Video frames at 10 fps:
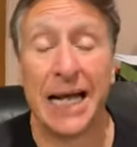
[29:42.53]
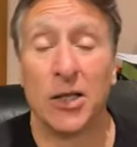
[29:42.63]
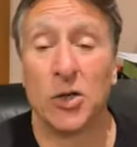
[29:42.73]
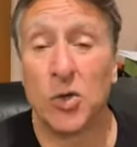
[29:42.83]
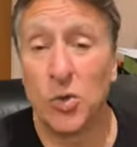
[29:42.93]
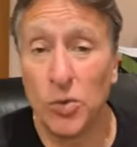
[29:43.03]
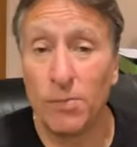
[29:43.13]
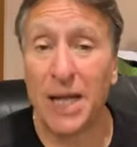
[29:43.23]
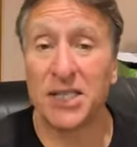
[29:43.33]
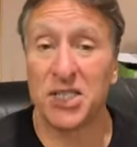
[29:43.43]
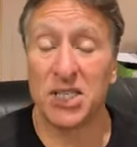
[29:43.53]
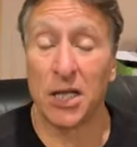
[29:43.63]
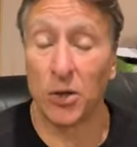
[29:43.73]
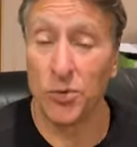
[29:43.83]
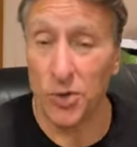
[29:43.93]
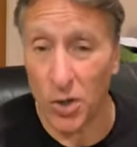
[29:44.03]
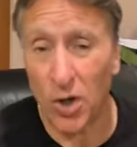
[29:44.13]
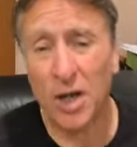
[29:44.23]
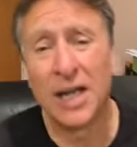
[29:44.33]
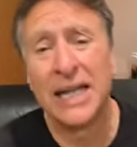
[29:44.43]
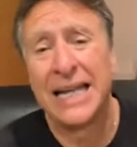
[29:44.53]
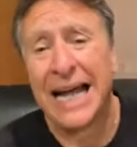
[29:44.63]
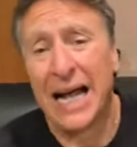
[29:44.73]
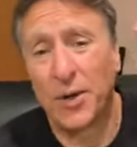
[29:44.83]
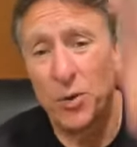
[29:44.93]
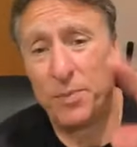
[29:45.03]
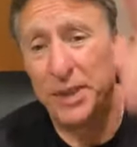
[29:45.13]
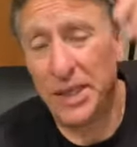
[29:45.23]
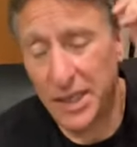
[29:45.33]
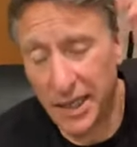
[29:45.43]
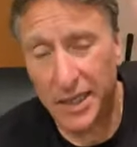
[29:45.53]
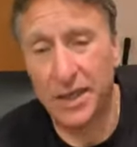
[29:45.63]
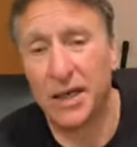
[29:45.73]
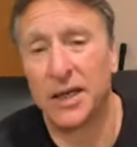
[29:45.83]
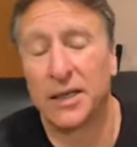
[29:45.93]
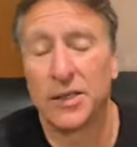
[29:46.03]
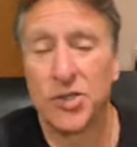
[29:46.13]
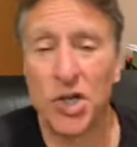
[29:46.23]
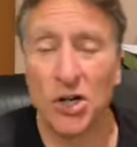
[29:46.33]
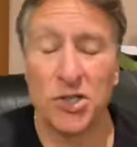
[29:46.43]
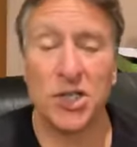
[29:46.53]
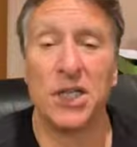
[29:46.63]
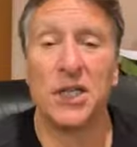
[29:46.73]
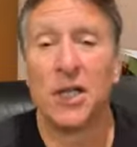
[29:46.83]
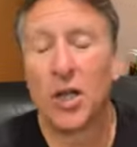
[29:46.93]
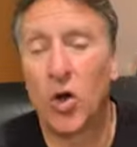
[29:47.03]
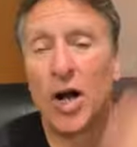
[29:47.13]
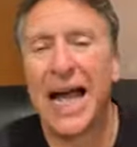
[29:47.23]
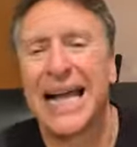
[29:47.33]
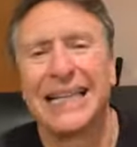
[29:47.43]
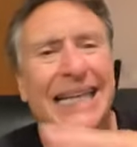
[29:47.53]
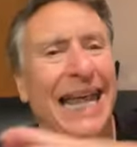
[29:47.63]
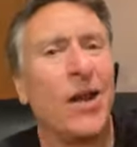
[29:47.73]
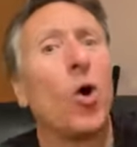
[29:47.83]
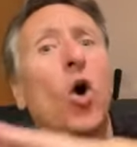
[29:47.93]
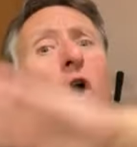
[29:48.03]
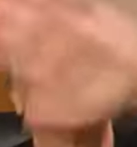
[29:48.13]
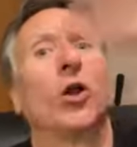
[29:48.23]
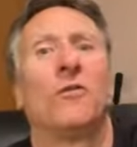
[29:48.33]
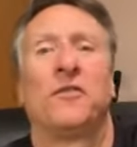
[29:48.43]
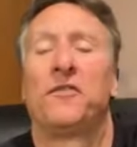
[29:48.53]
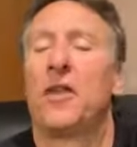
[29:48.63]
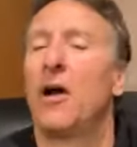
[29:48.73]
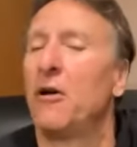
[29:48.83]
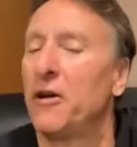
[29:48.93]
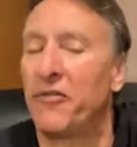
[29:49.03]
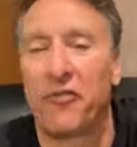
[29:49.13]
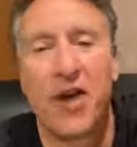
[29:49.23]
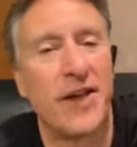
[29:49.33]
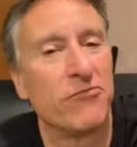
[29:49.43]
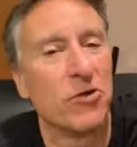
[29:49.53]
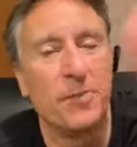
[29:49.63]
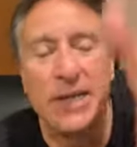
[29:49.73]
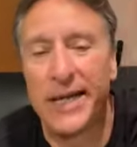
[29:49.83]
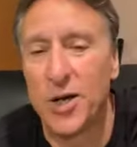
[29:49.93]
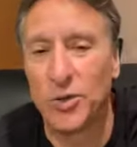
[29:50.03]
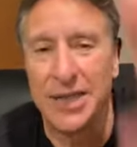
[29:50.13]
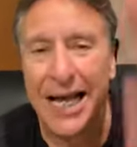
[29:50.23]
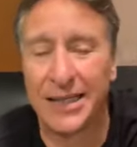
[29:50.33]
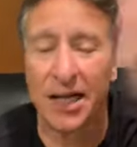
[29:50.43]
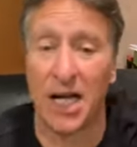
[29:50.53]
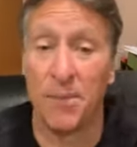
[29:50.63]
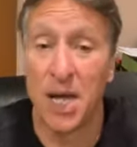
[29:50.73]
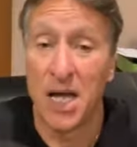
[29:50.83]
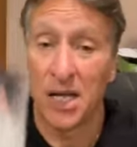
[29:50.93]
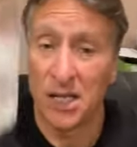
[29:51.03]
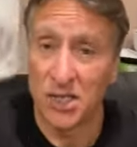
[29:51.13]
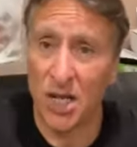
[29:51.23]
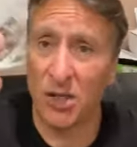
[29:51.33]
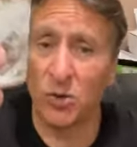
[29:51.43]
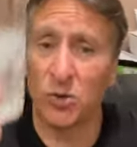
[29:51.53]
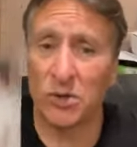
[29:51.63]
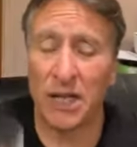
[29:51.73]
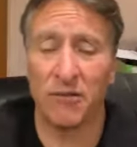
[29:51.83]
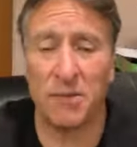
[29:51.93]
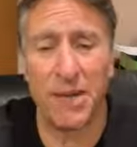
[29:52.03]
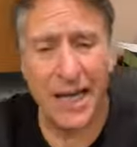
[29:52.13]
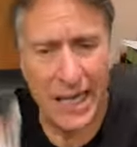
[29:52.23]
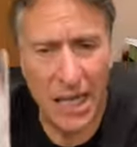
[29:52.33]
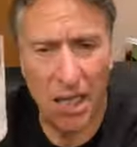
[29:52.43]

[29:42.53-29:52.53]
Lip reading: Calicoon, Monticello, New York. I will be in Jersey, Long Island, and all over Florida, FredRubino.com. Salute, everybody.